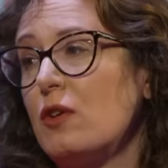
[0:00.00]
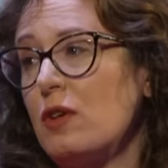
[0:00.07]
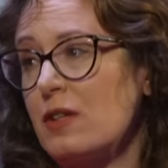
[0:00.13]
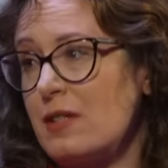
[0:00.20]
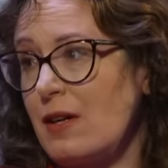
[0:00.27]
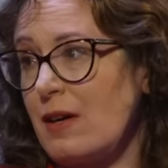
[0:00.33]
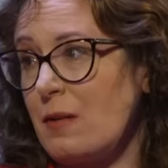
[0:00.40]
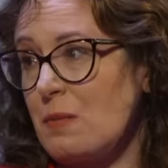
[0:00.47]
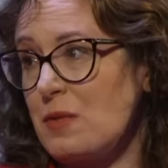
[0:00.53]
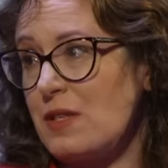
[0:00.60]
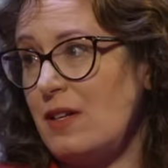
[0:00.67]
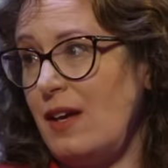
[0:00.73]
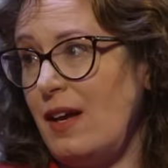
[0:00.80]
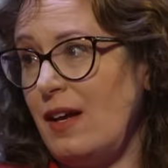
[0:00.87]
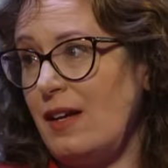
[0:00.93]
York
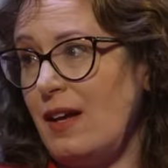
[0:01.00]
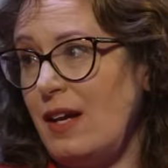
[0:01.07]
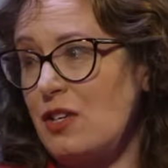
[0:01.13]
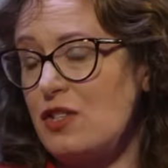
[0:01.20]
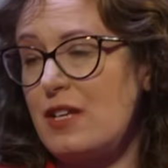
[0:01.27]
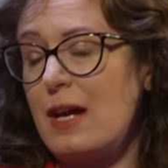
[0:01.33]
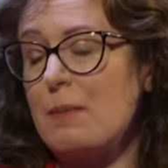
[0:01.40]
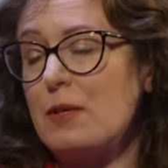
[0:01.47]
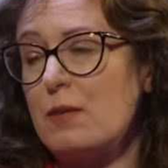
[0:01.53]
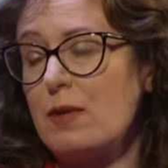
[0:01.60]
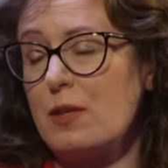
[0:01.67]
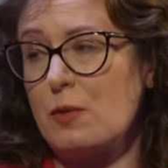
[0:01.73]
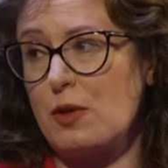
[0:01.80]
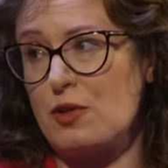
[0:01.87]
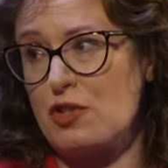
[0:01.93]
Times, and I just happen to be
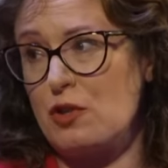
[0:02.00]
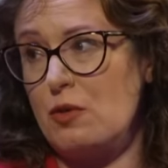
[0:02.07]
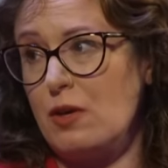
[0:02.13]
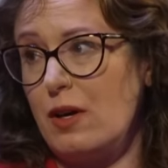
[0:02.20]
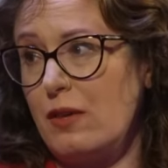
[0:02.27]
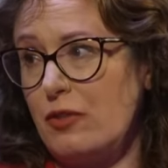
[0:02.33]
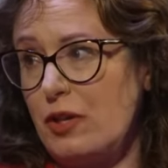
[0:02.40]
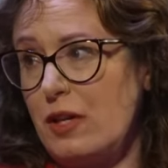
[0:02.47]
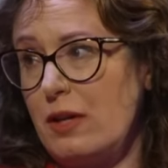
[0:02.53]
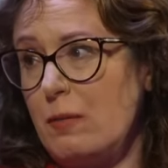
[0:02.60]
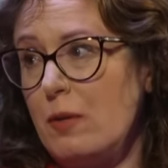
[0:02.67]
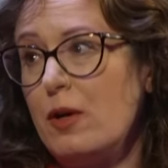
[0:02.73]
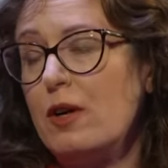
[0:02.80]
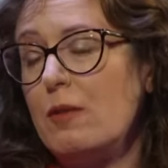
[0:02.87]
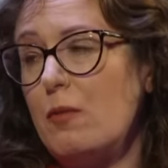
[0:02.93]
the person who covered
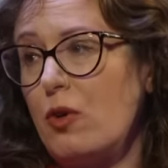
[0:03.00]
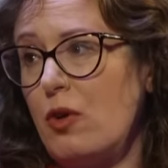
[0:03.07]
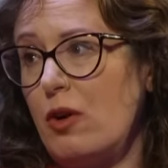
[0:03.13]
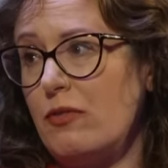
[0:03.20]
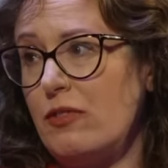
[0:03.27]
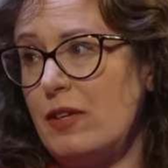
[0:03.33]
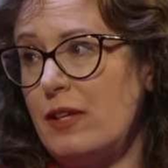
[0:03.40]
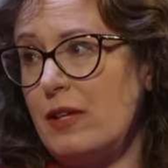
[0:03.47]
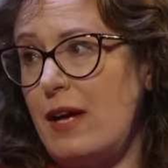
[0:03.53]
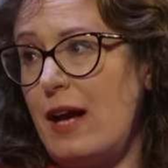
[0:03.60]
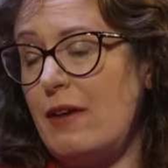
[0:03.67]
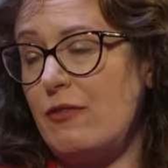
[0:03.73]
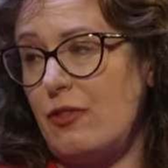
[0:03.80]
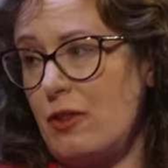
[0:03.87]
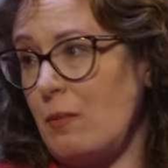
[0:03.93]
him more often
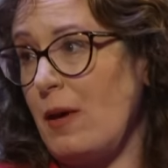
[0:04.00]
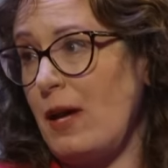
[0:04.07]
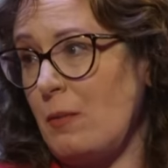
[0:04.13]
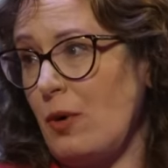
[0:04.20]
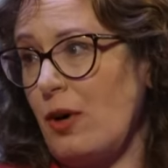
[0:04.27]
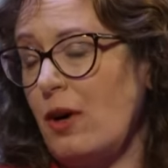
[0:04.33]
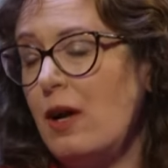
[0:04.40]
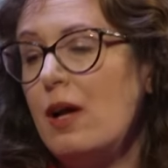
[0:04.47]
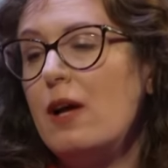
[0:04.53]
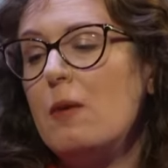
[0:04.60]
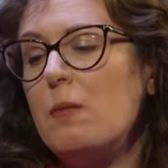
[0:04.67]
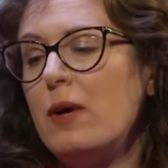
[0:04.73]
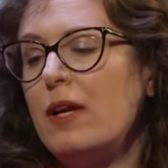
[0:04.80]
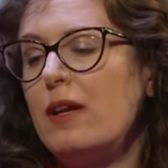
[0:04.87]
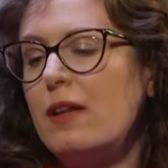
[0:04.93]
for the paper.
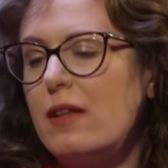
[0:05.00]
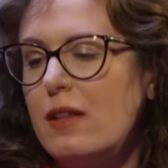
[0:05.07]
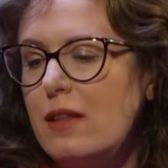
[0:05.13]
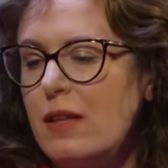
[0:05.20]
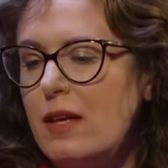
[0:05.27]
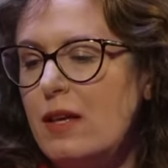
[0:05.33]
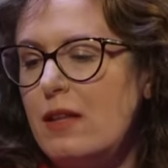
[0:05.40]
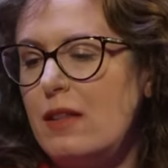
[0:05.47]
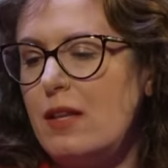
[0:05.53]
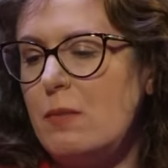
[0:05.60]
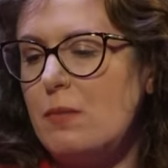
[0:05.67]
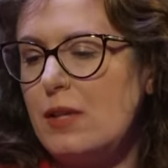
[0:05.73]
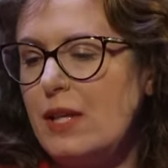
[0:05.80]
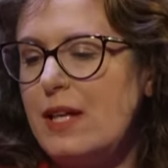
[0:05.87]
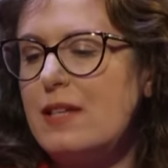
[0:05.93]
But the the
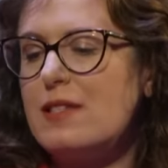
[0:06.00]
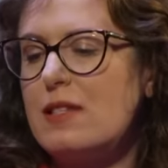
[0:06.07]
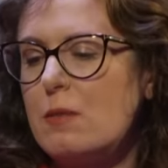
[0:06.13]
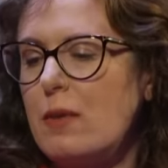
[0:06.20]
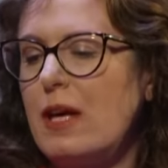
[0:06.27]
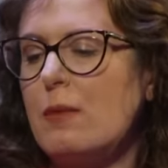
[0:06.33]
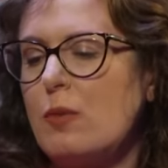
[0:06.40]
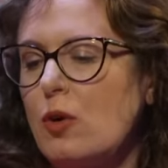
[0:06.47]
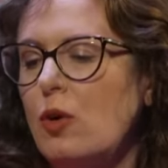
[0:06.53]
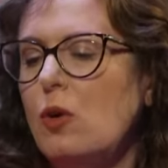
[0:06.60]
place the paper